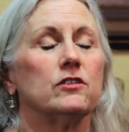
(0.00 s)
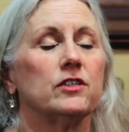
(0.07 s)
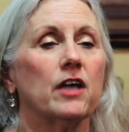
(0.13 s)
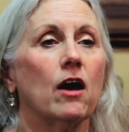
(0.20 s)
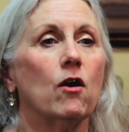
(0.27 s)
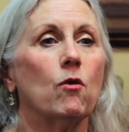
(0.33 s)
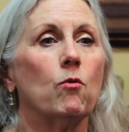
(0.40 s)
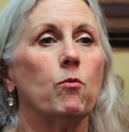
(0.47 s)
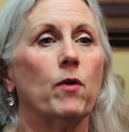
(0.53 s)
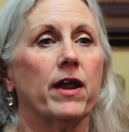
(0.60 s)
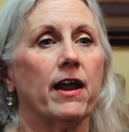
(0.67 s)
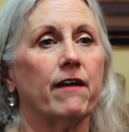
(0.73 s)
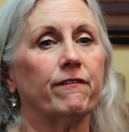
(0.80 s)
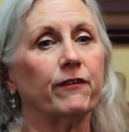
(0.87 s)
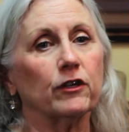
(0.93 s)
So when
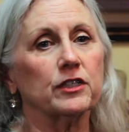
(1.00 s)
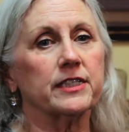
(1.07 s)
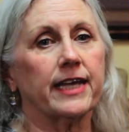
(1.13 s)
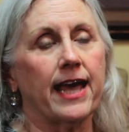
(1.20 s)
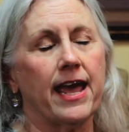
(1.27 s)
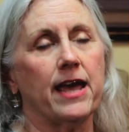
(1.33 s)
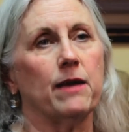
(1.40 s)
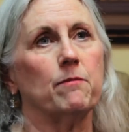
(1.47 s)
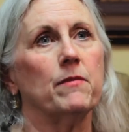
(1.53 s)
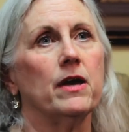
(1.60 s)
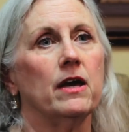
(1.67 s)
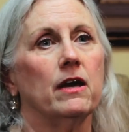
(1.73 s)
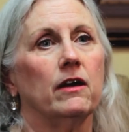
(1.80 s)
I first came,